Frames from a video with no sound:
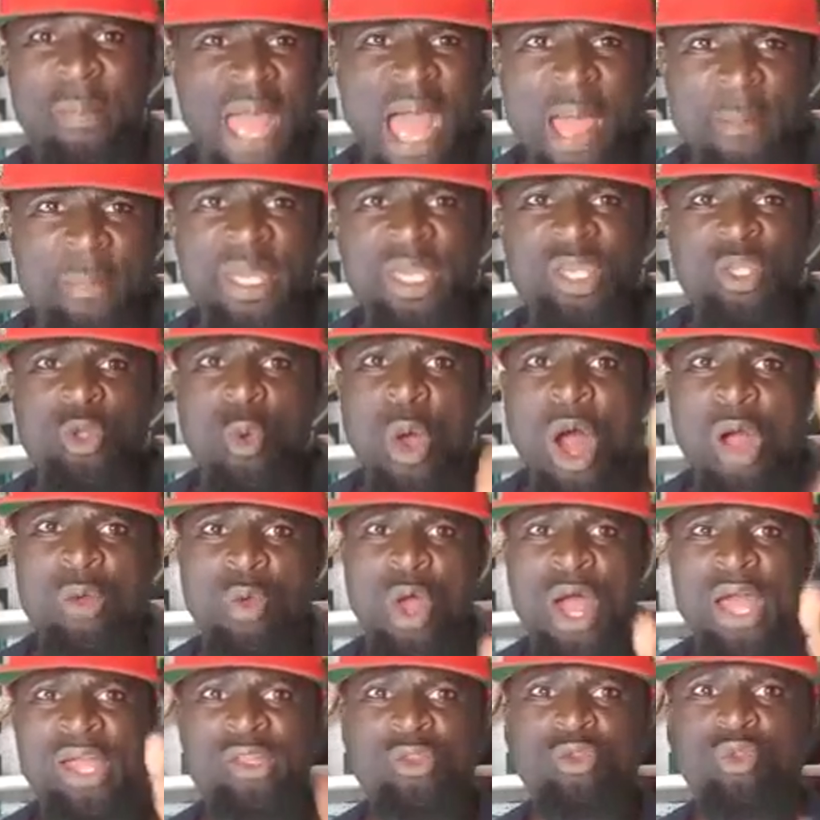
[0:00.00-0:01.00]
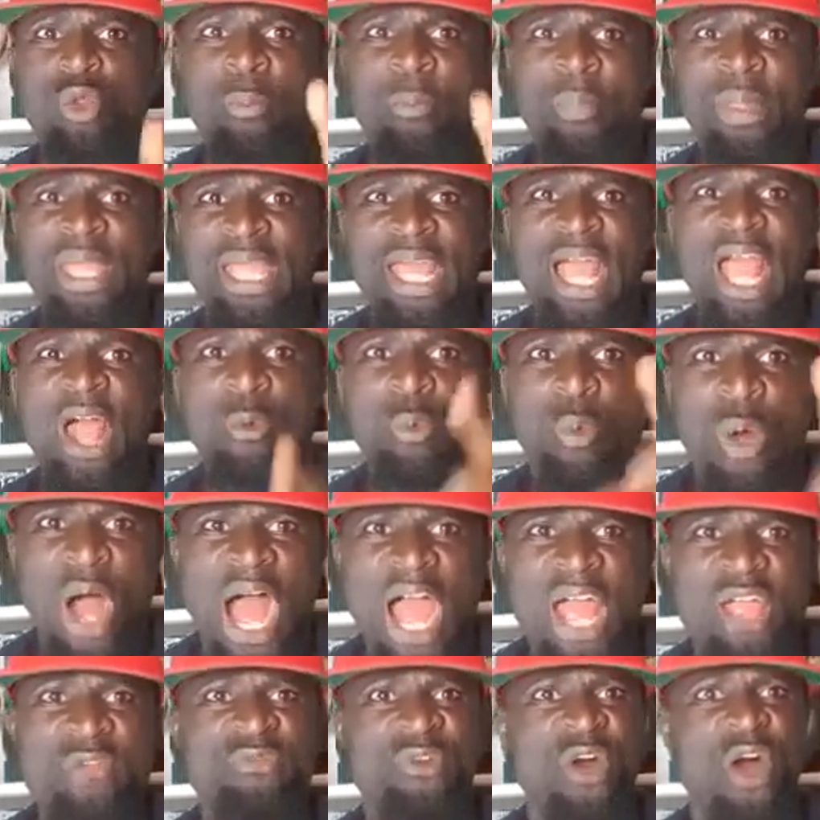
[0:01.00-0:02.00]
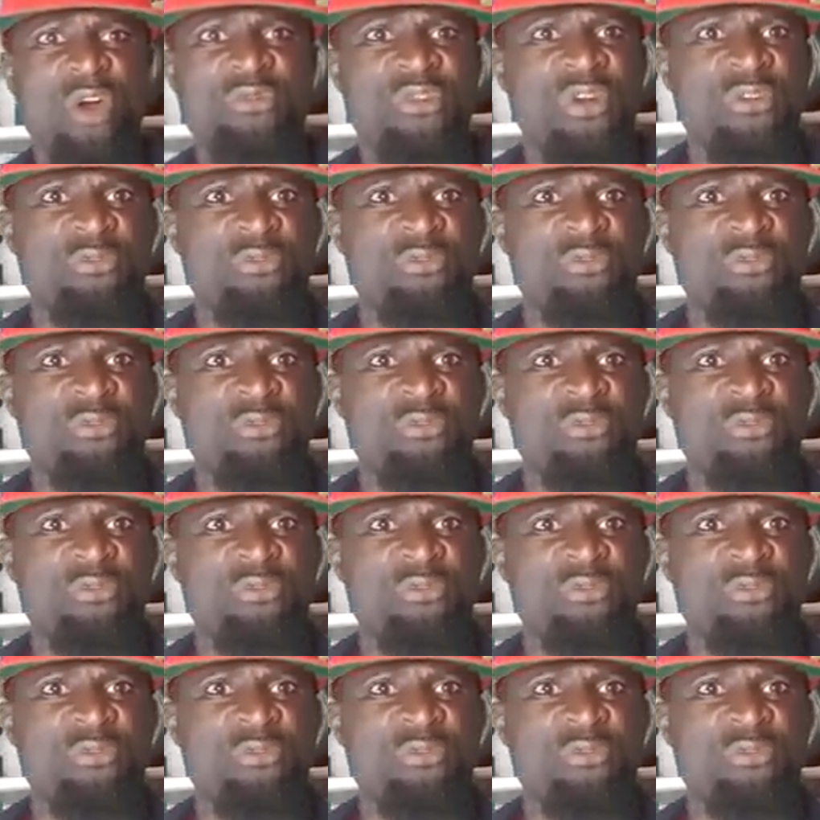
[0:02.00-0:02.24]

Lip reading: Maybe you are going to be a wife